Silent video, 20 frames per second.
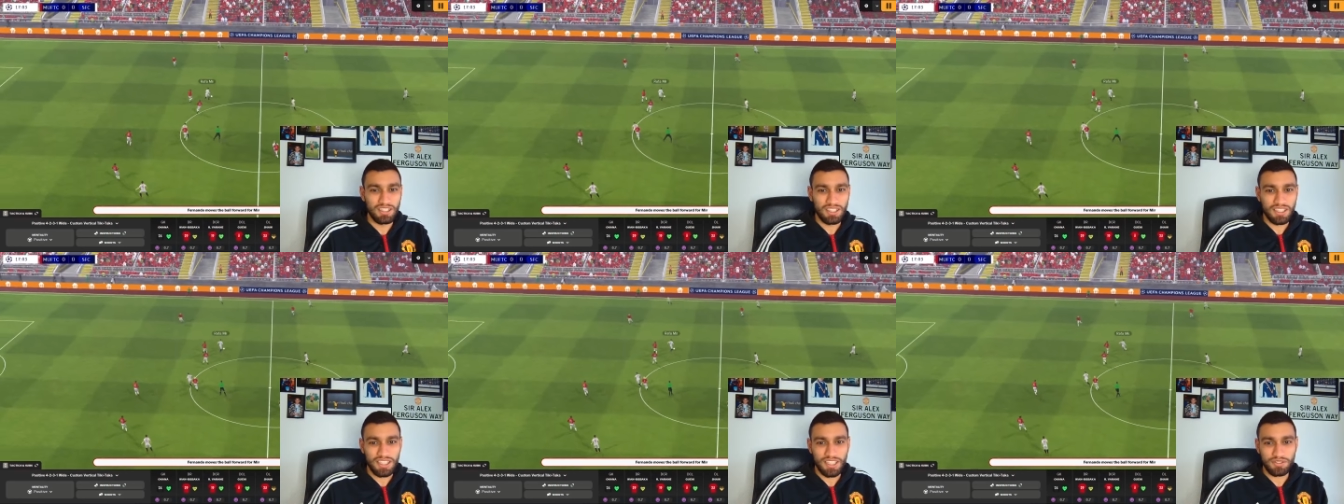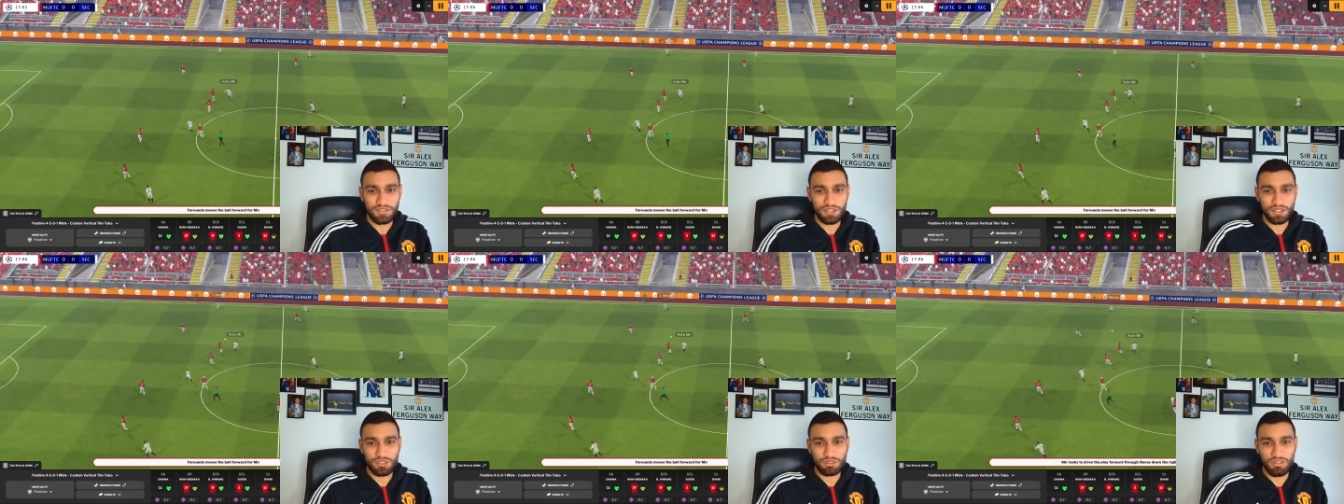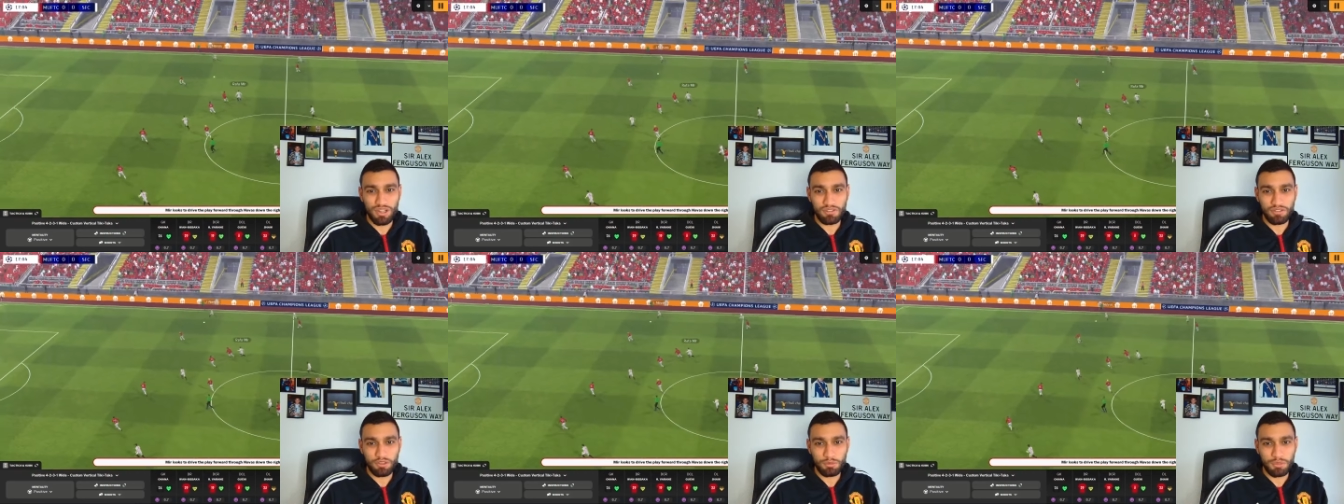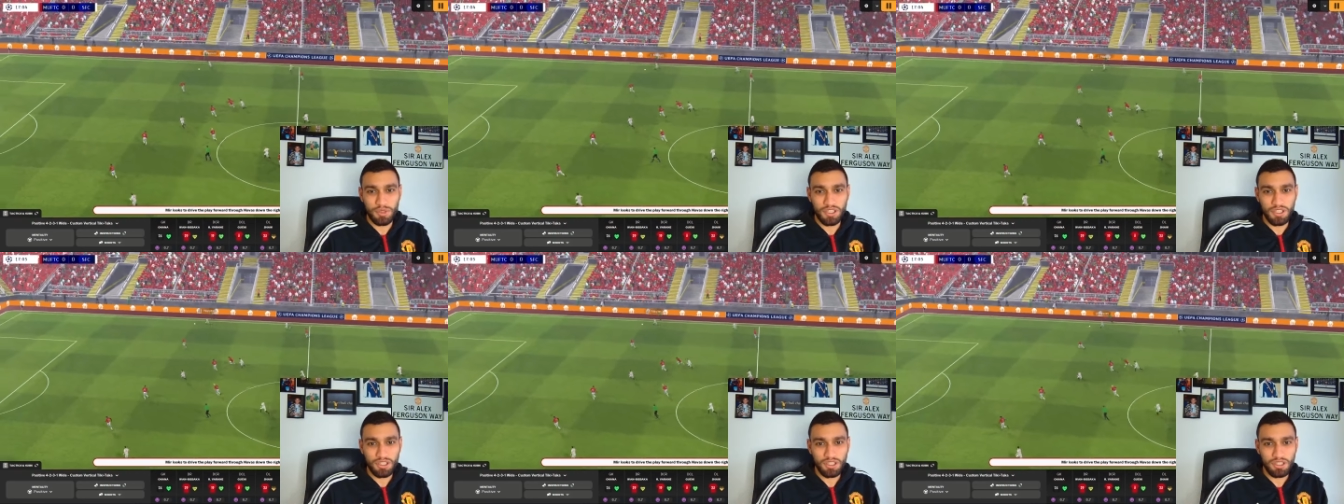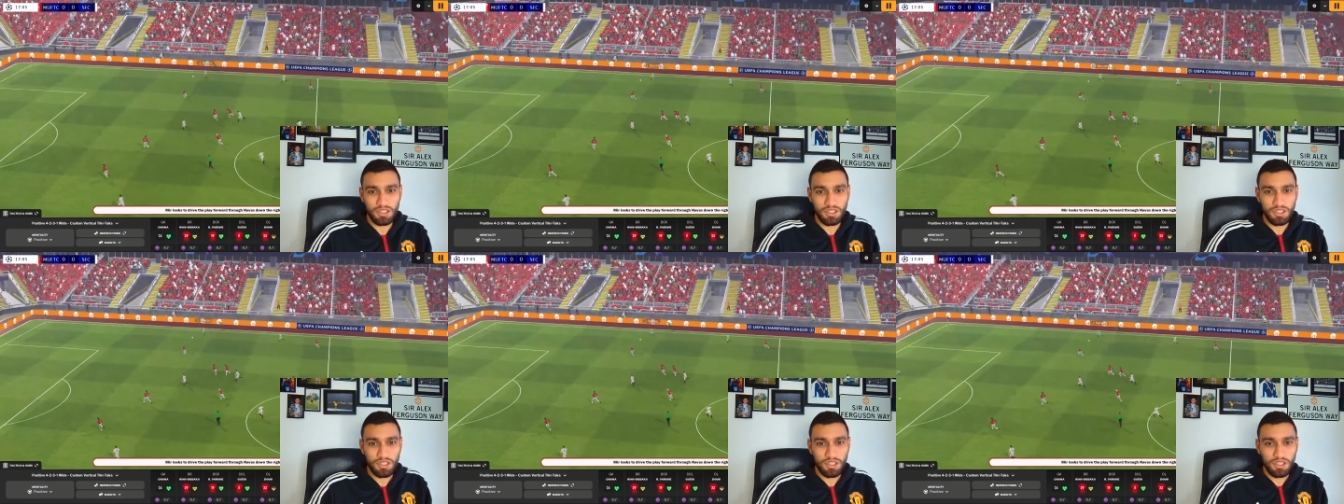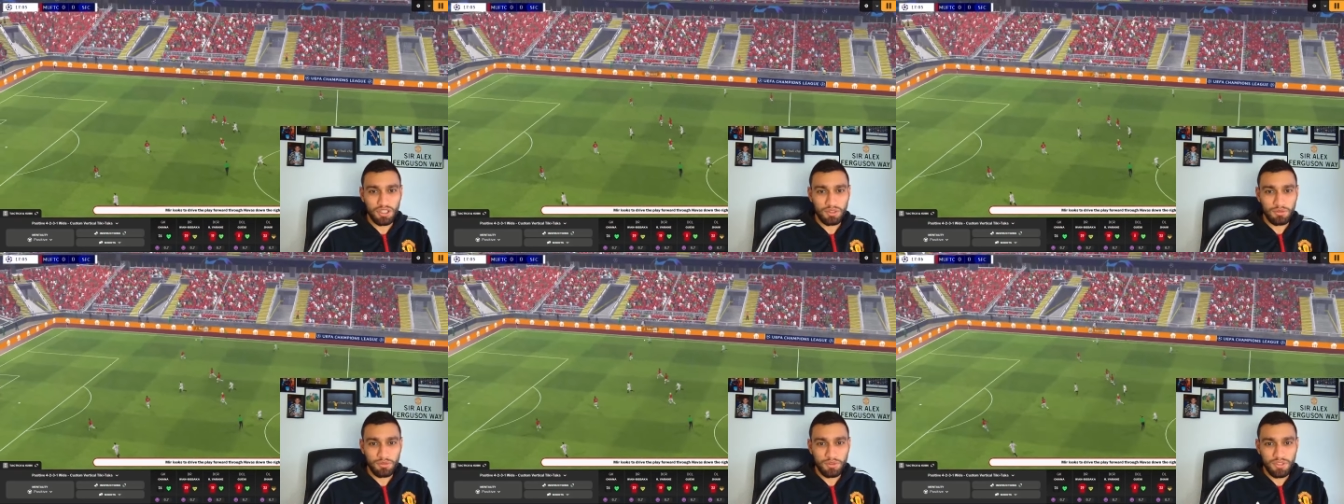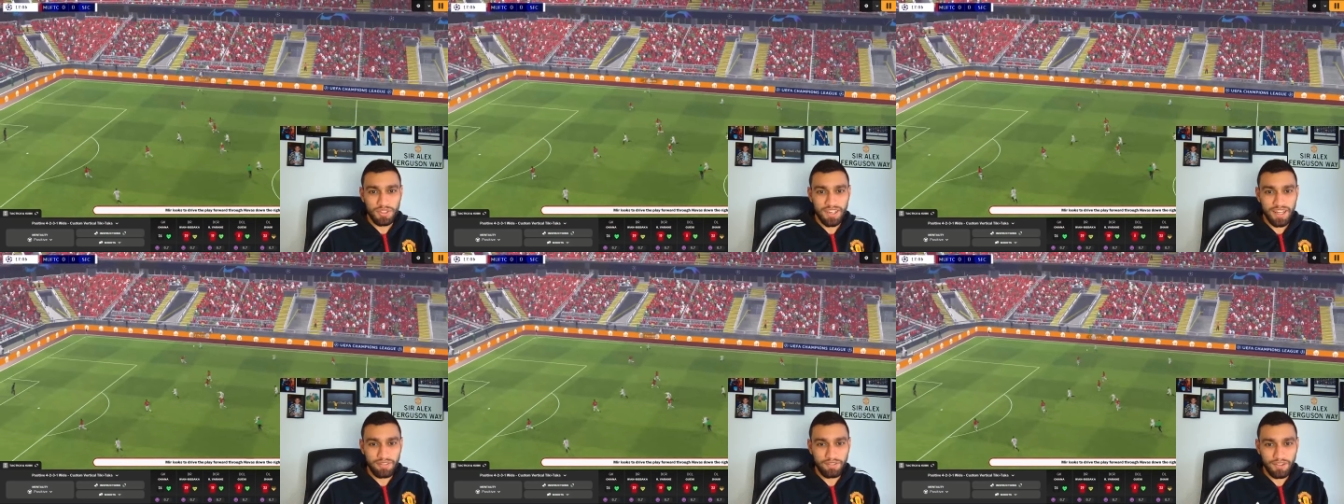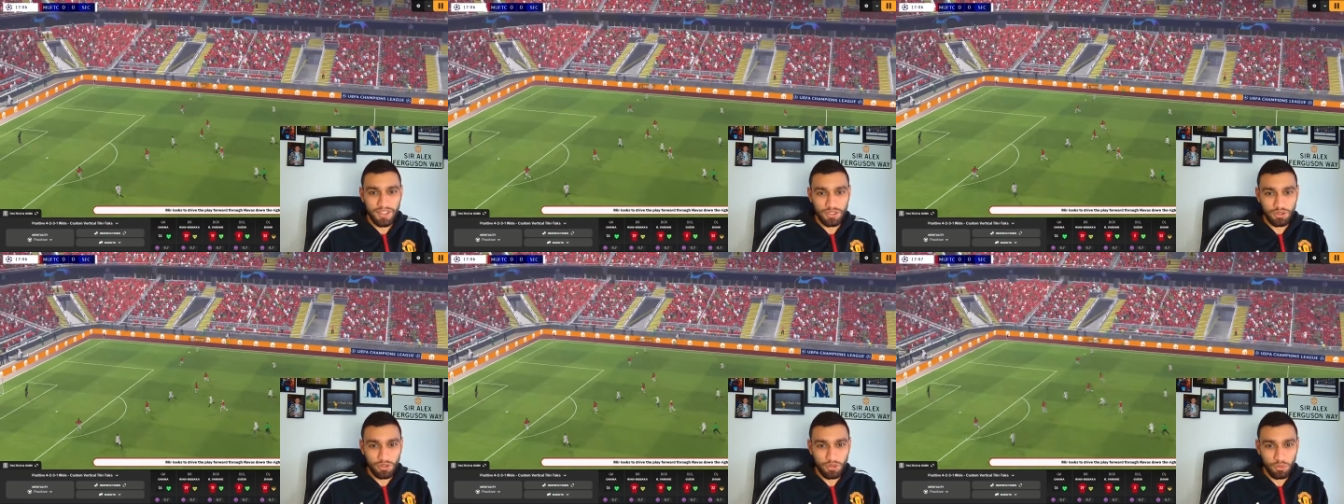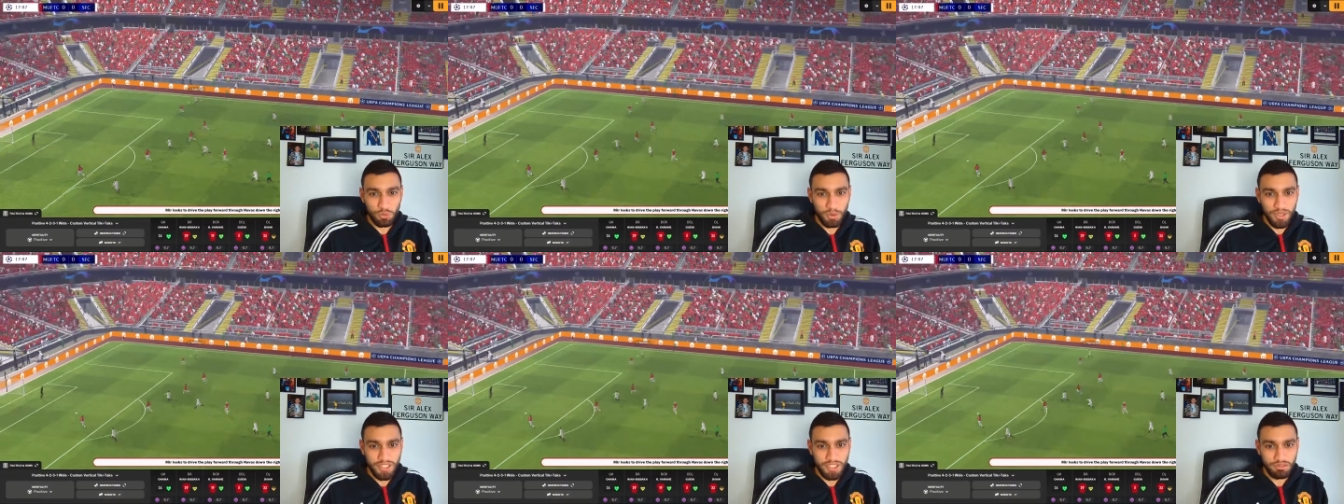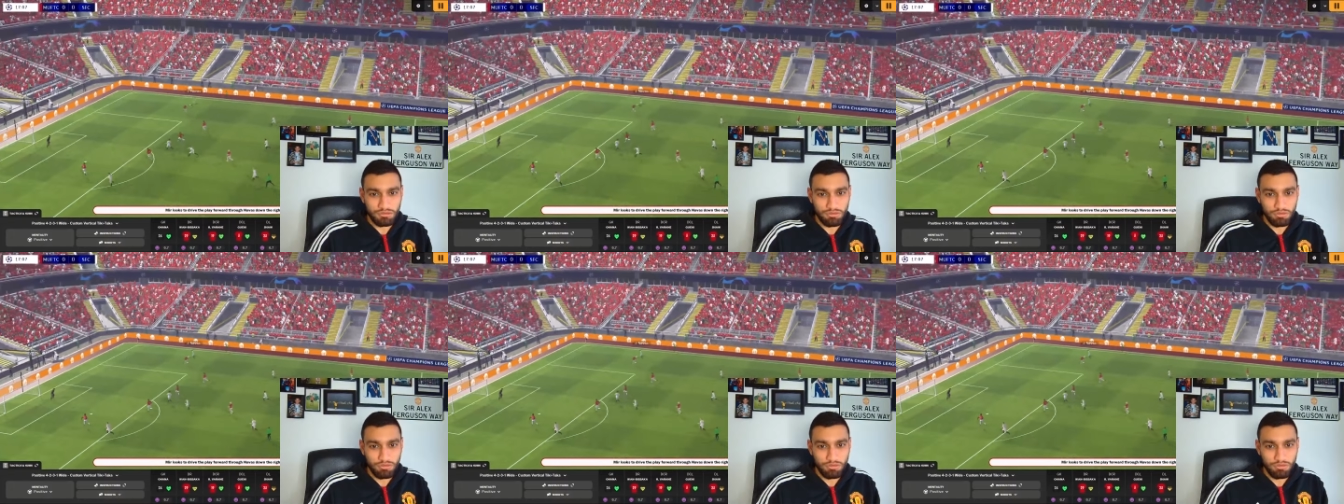Gives it to Rafa Navas on the wing,